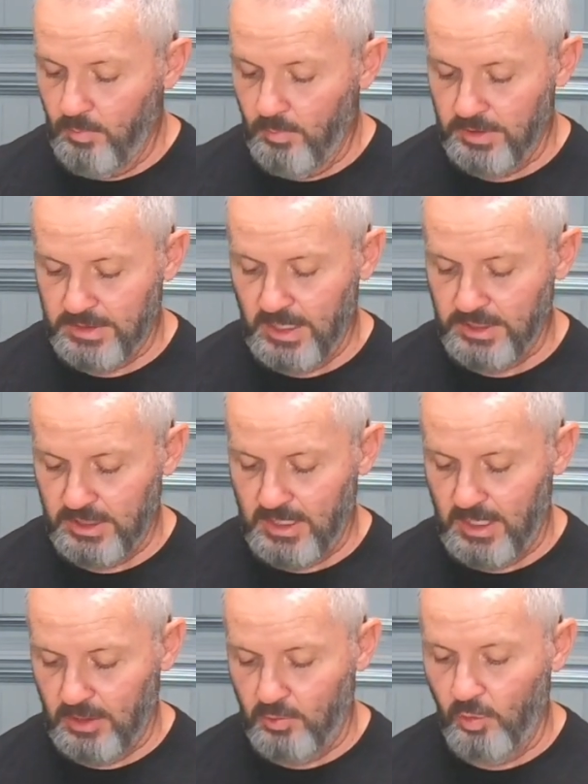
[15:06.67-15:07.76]
which is actually
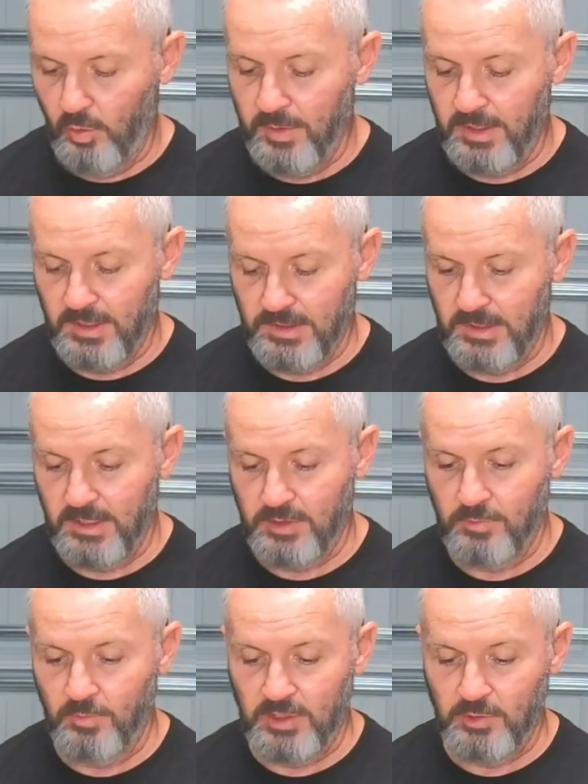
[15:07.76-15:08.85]
kind of cool because
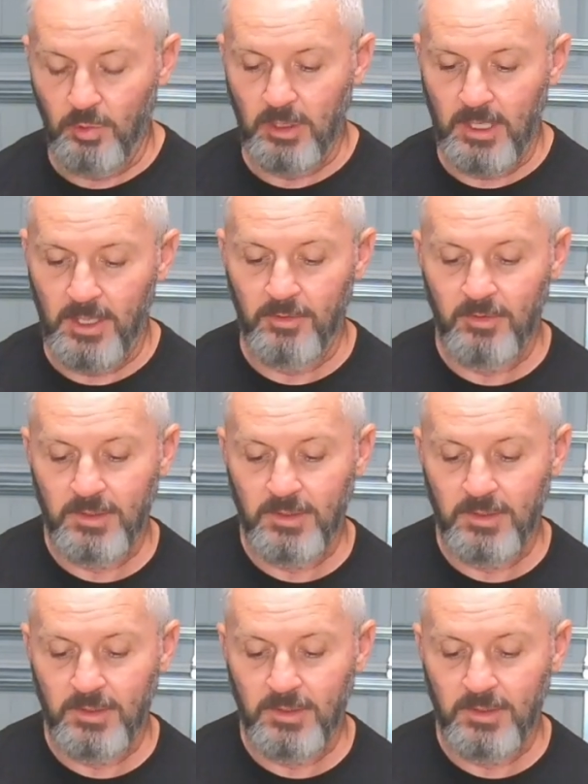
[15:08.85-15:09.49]
it's real leather.